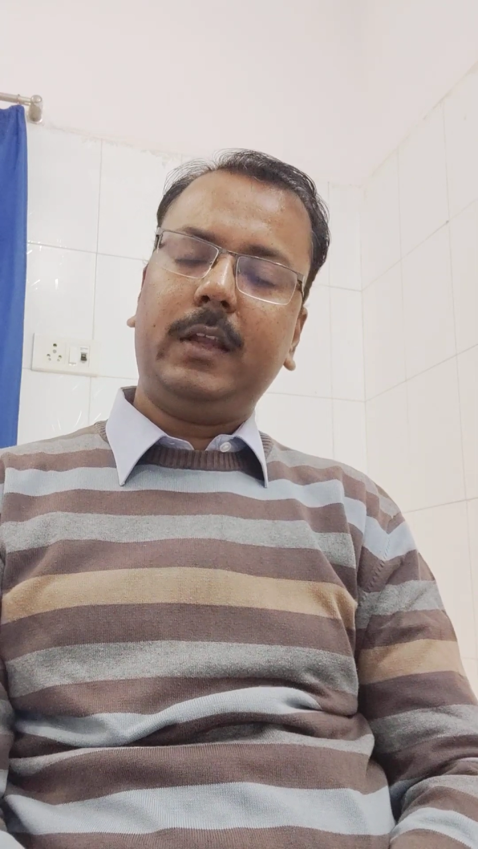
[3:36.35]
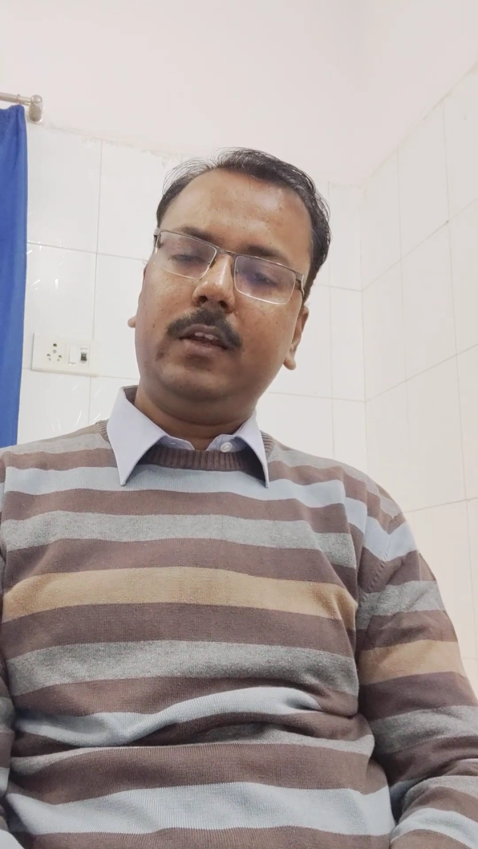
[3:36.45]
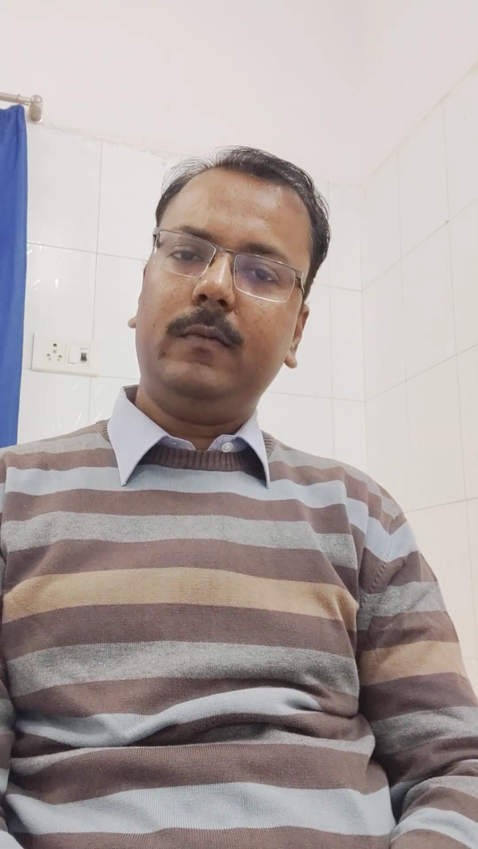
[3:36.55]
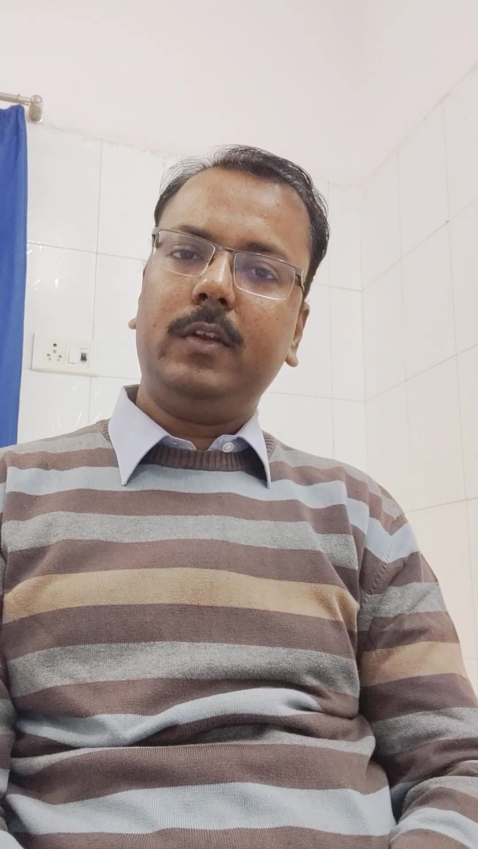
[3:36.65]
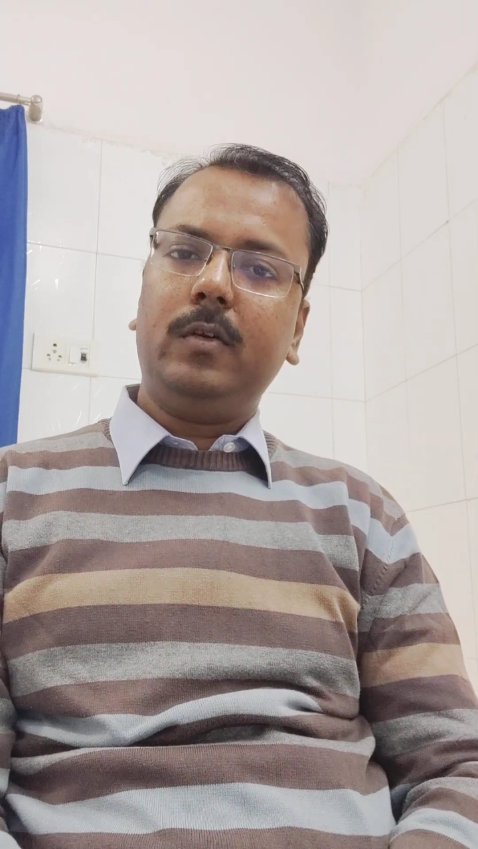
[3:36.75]

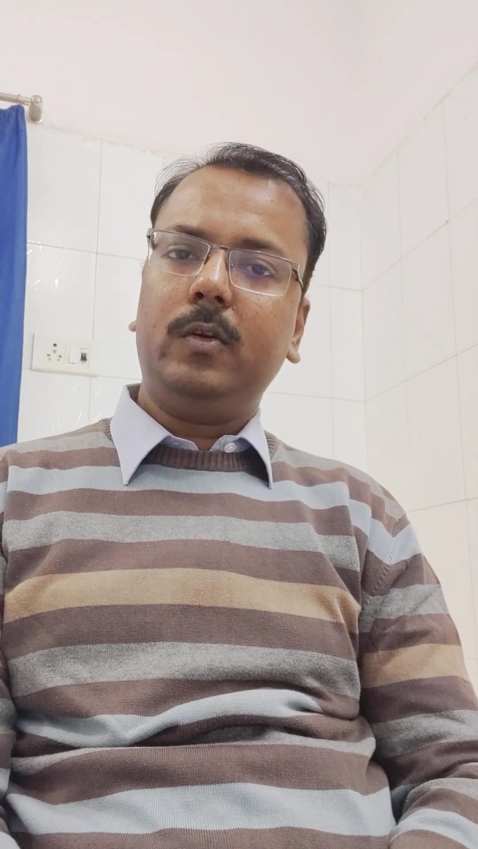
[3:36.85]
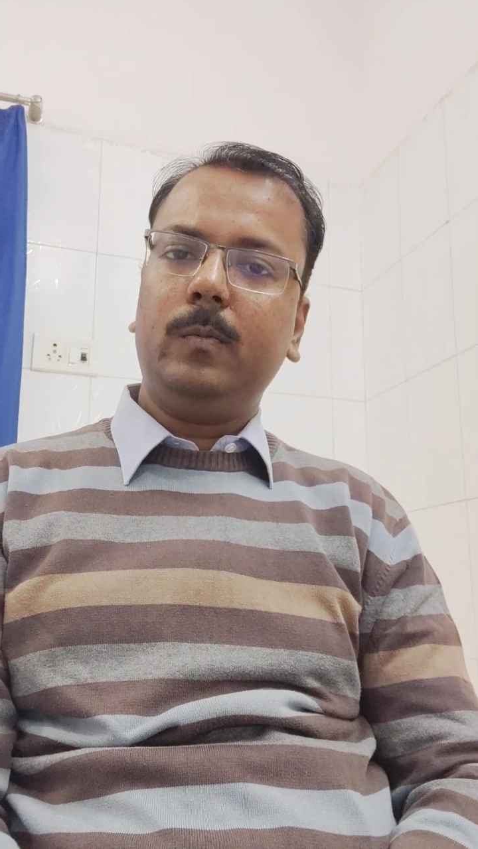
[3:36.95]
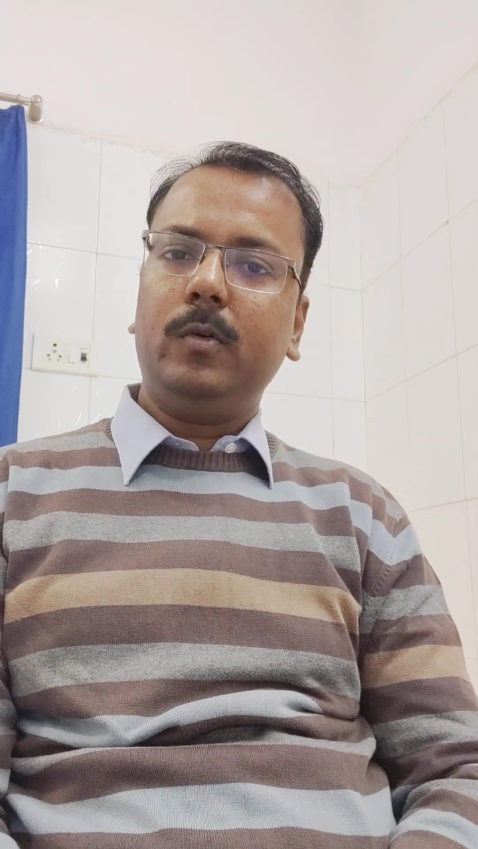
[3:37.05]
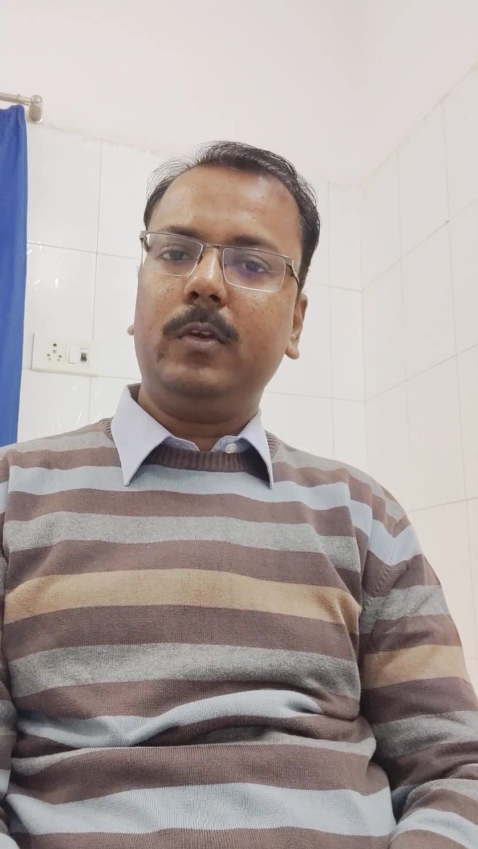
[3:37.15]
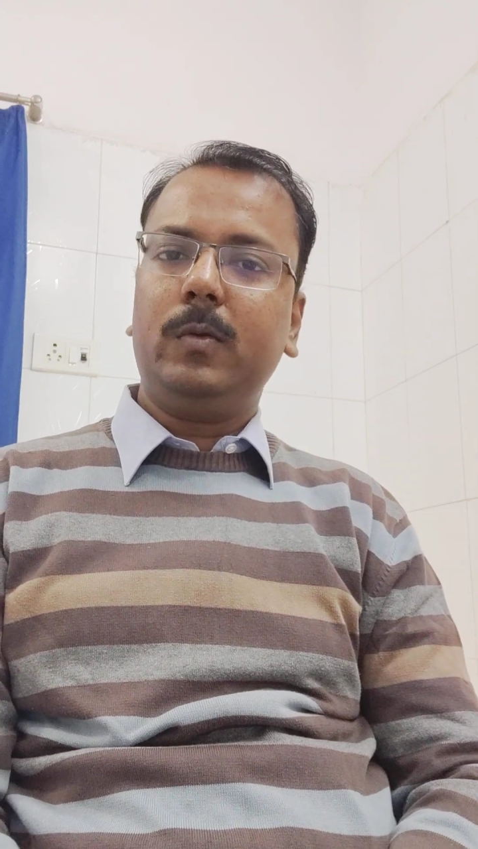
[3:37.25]
any of the
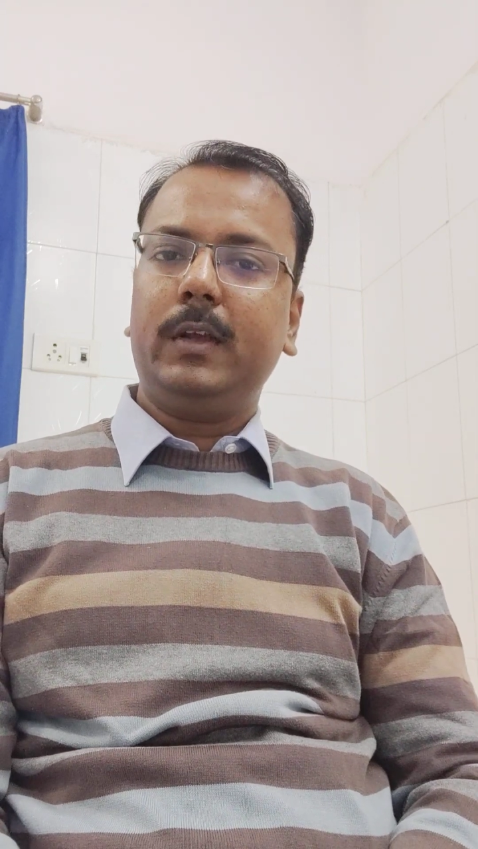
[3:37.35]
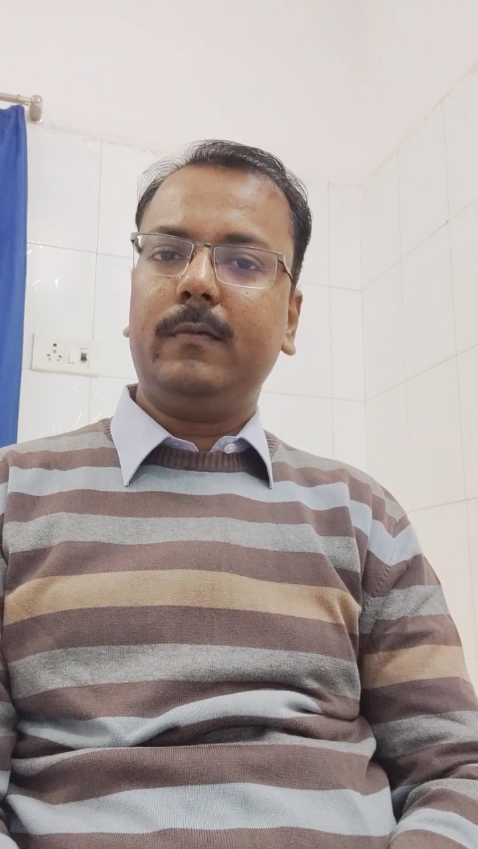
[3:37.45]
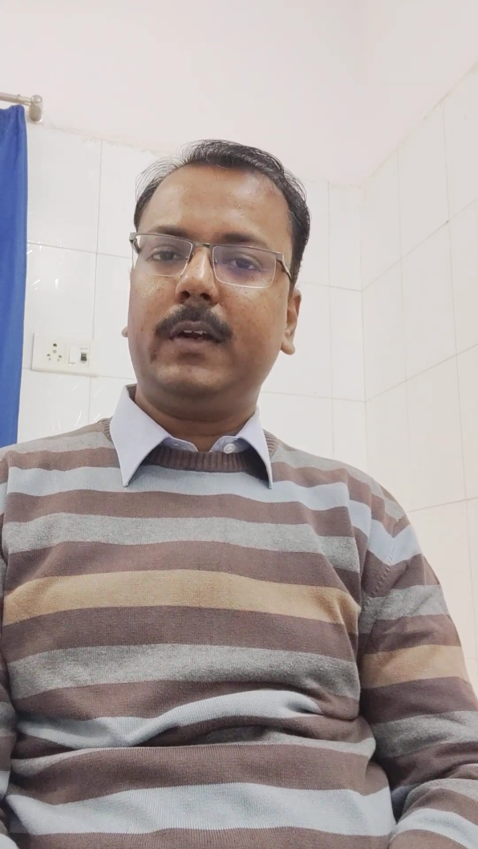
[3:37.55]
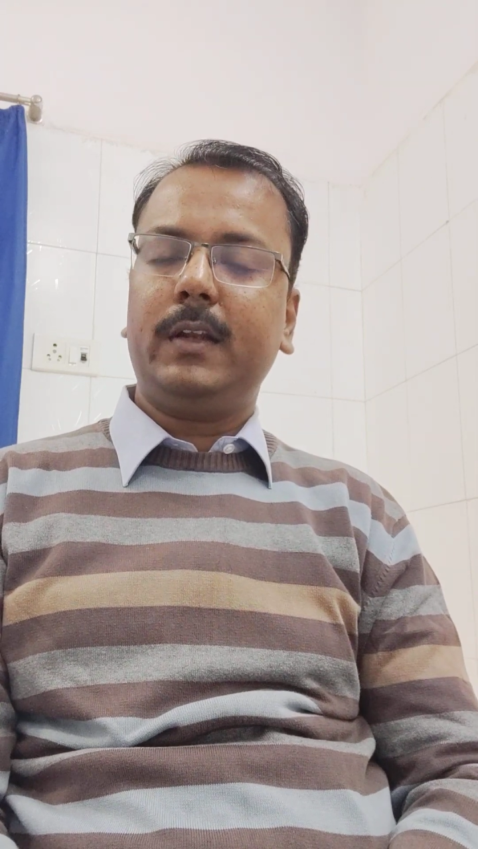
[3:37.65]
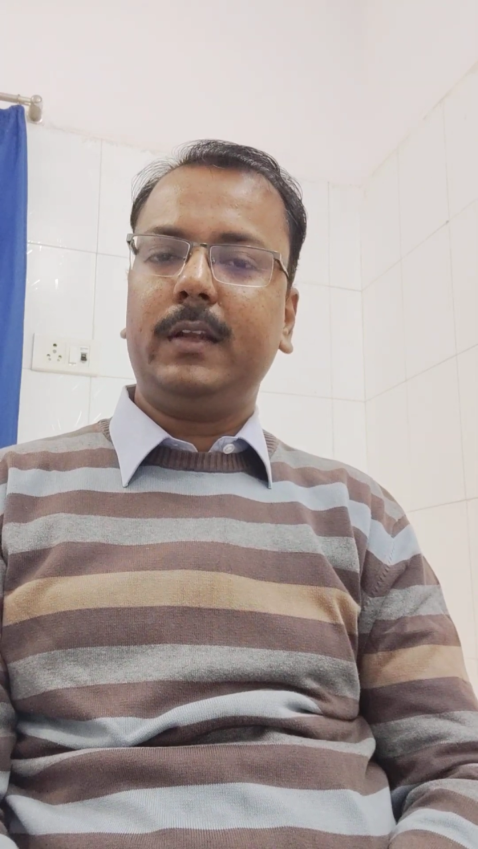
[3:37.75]
good book you can
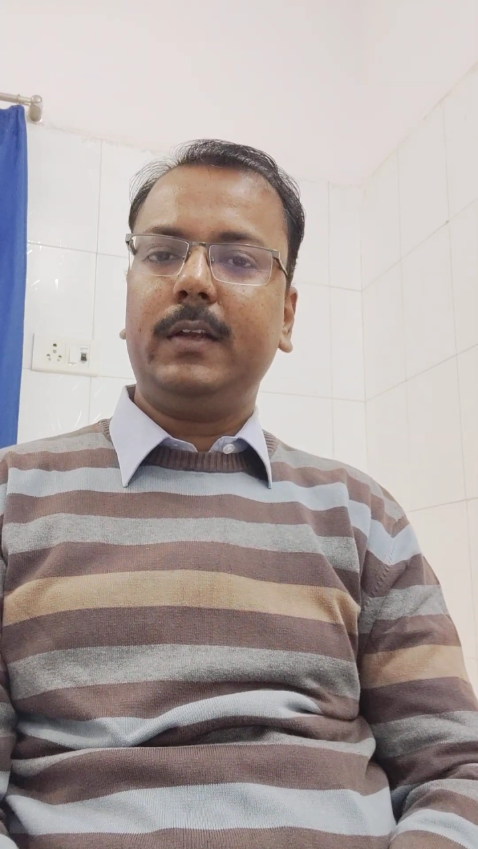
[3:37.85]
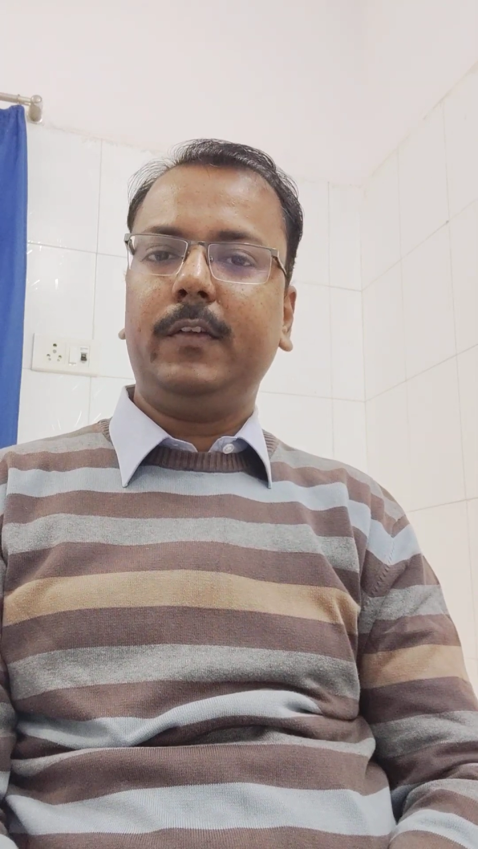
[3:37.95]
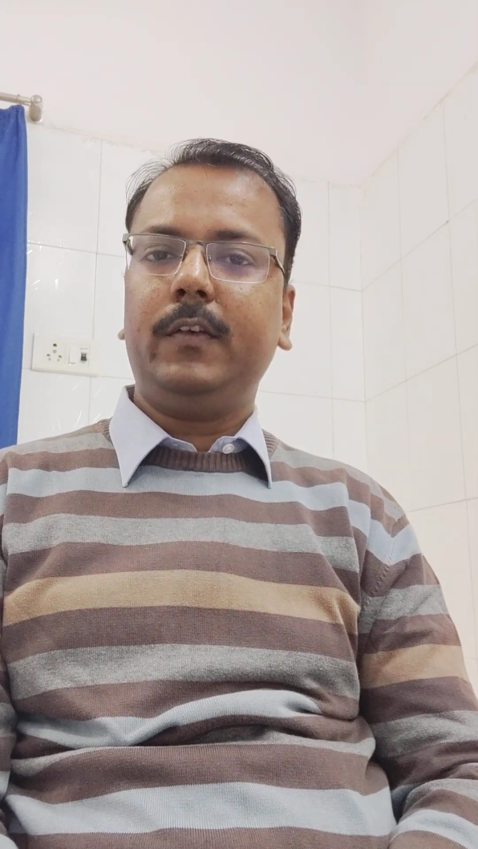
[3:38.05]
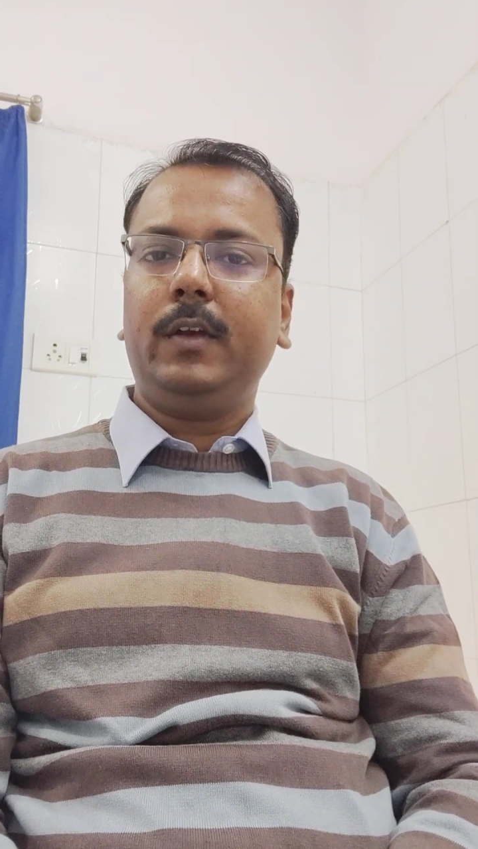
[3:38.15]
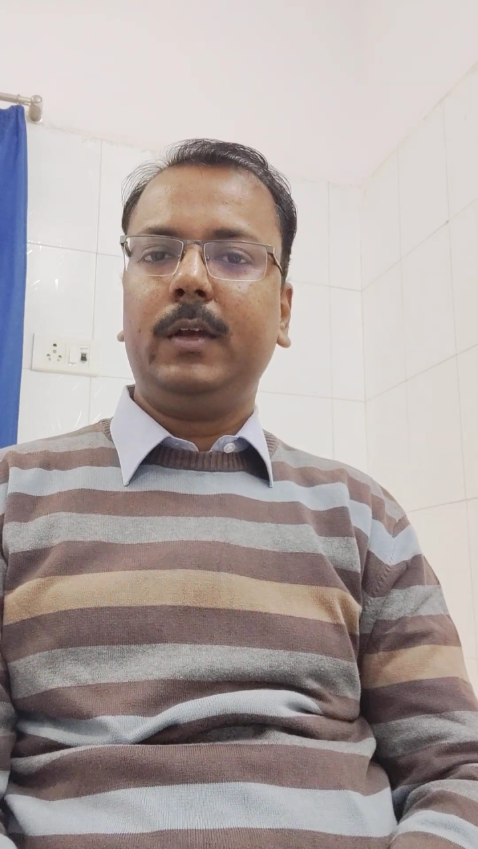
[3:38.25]
find the list.